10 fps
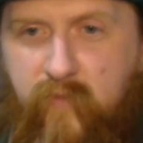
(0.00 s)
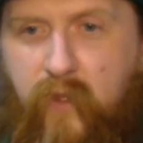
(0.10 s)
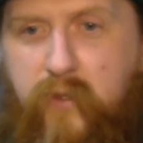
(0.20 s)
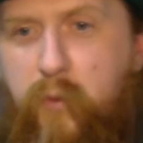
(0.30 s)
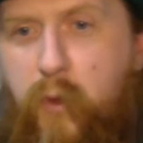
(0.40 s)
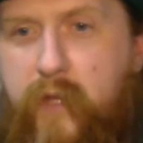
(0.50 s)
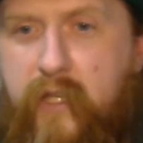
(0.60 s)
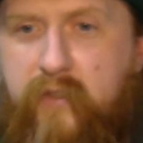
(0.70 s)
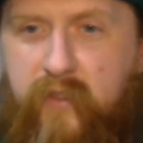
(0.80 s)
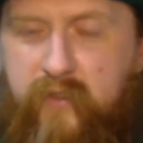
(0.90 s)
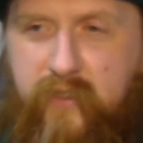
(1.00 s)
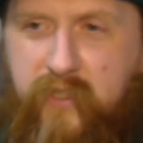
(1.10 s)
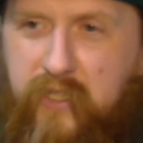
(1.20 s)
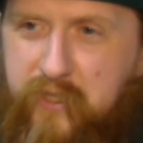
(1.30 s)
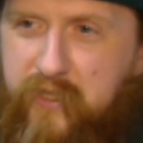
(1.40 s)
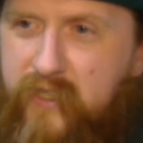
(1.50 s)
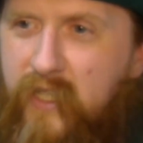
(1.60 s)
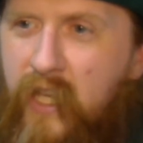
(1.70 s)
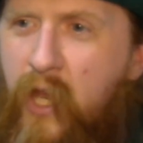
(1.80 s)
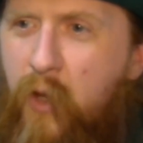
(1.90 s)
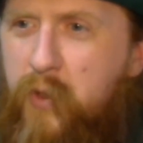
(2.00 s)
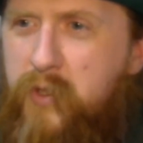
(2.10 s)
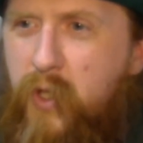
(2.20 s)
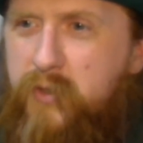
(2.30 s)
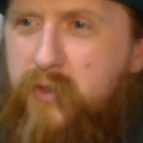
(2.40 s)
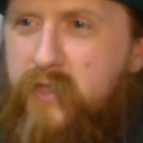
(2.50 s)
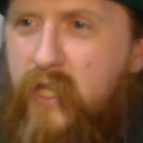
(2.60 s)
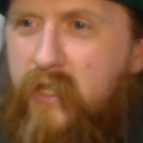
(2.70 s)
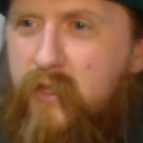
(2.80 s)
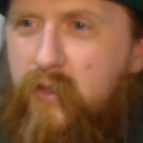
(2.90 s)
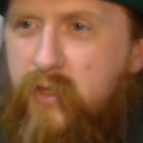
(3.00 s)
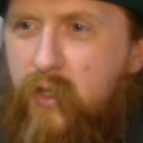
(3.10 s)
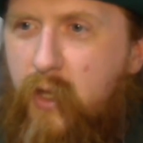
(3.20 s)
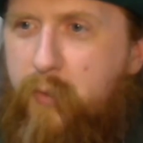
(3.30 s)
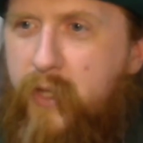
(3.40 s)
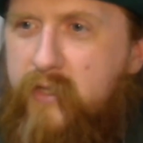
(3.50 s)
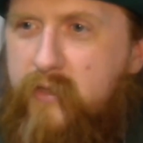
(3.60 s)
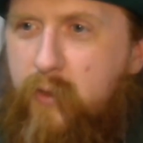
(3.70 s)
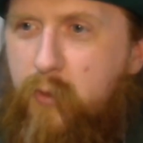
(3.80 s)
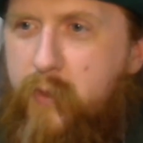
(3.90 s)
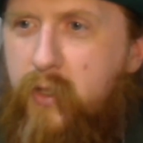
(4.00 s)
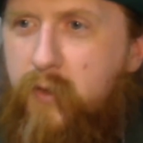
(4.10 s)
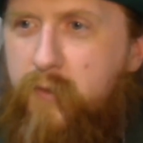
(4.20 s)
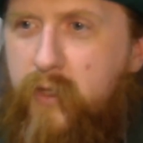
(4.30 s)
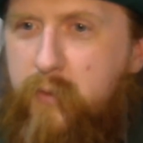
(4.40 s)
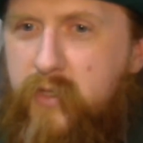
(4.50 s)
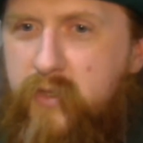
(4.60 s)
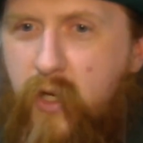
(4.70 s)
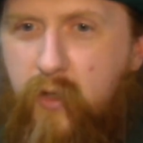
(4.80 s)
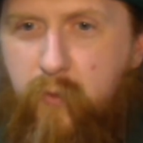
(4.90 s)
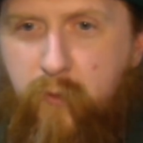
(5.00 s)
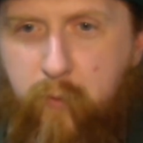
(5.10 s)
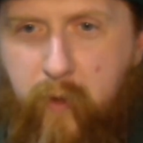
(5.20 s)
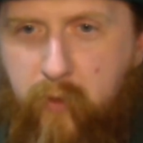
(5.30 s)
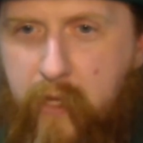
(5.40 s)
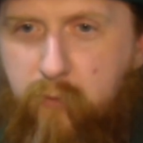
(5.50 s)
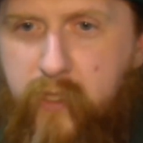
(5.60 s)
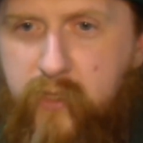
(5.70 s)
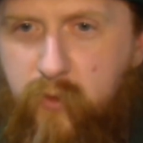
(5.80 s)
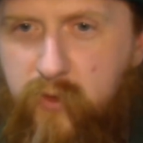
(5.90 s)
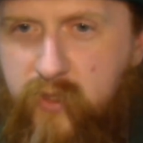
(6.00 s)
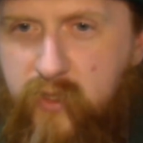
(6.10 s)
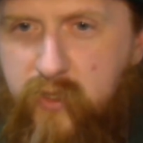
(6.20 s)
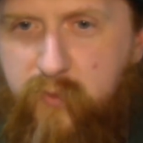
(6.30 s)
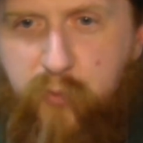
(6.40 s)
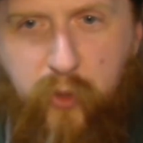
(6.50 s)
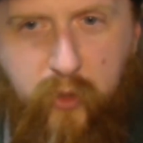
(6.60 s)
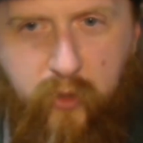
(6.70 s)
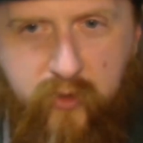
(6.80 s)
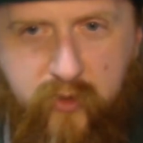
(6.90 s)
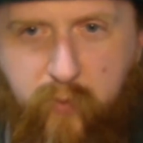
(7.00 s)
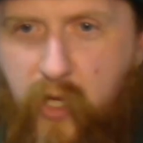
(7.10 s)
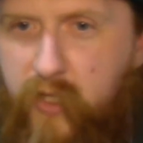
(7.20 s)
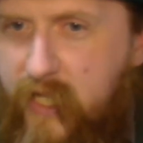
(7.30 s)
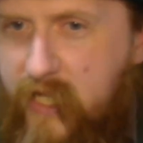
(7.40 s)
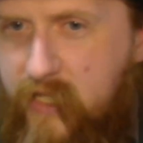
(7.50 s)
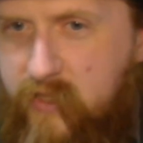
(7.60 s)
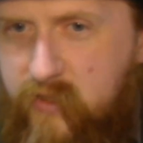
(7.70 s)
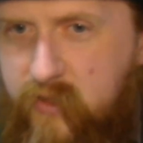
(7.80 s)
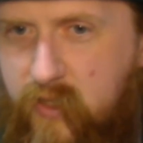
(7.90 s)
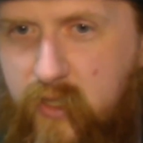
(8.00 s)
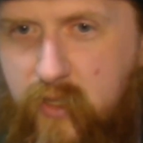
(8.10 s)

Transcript: Those are both excellent suggestions. Would you also say that there's a place that would be good for them to start, for maybe like resources, books, podcasts?